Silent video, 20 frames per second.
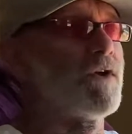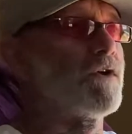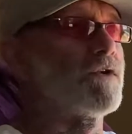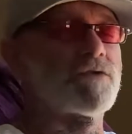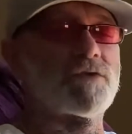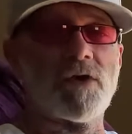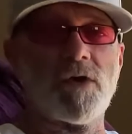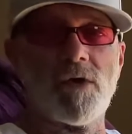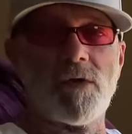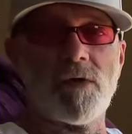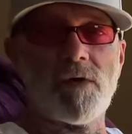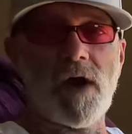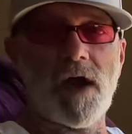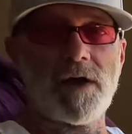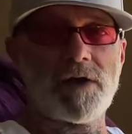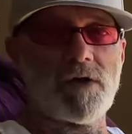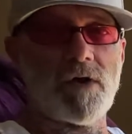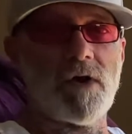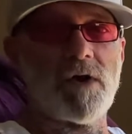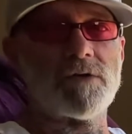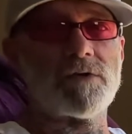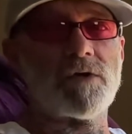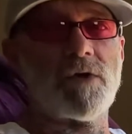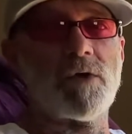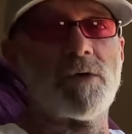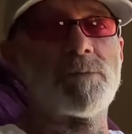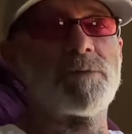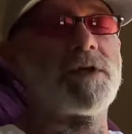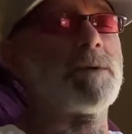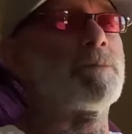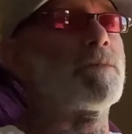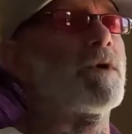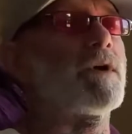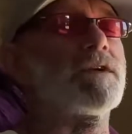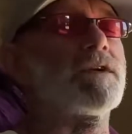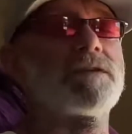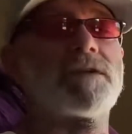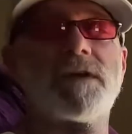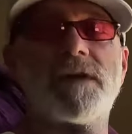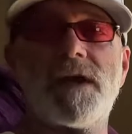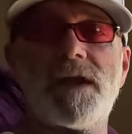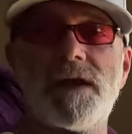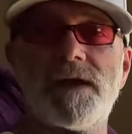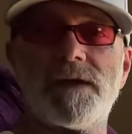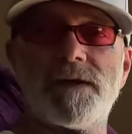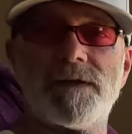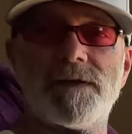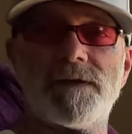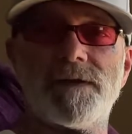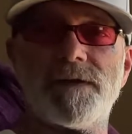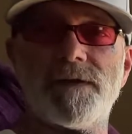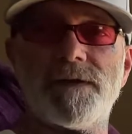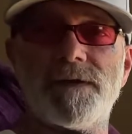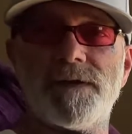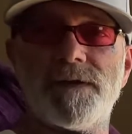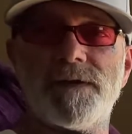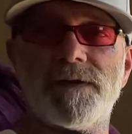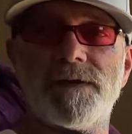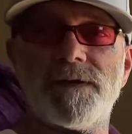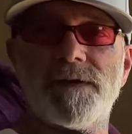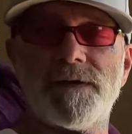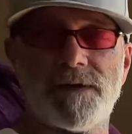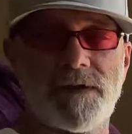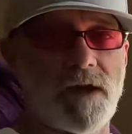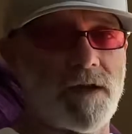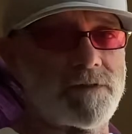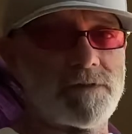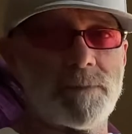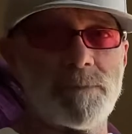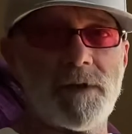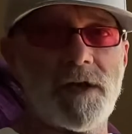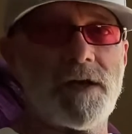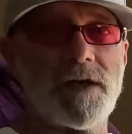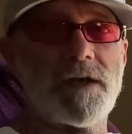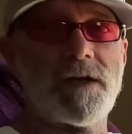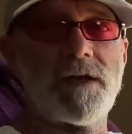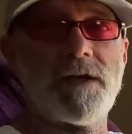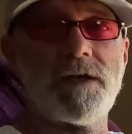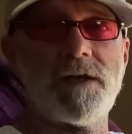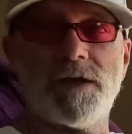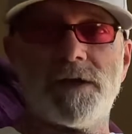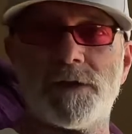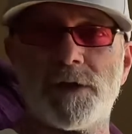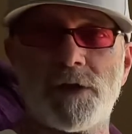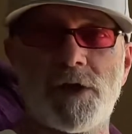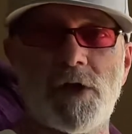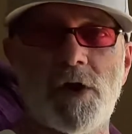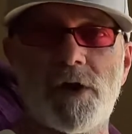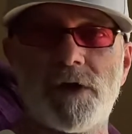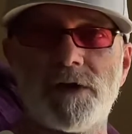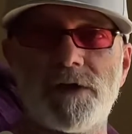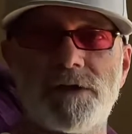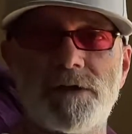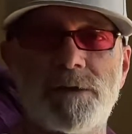So I called Home Depot. I said, hey, got some lady in the gardening